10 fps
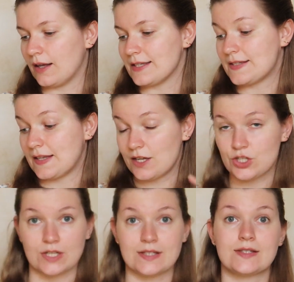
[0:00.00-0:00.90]

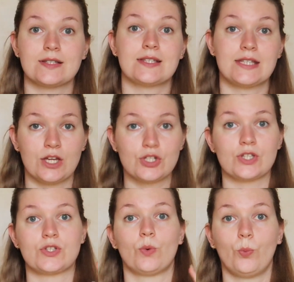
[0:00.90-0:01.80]

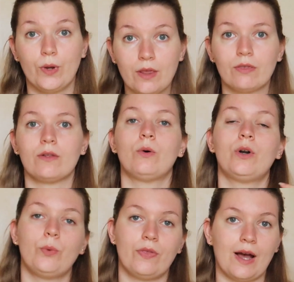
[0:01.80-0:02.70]
stations with
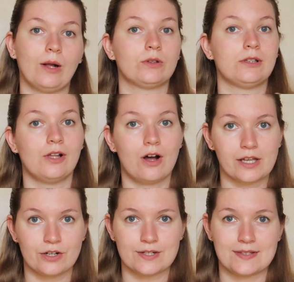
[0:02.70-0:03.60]
or without
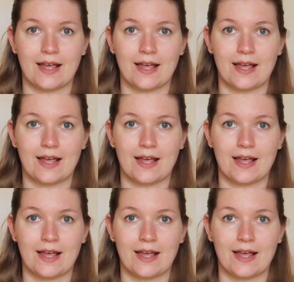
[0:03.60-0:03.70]
lockers.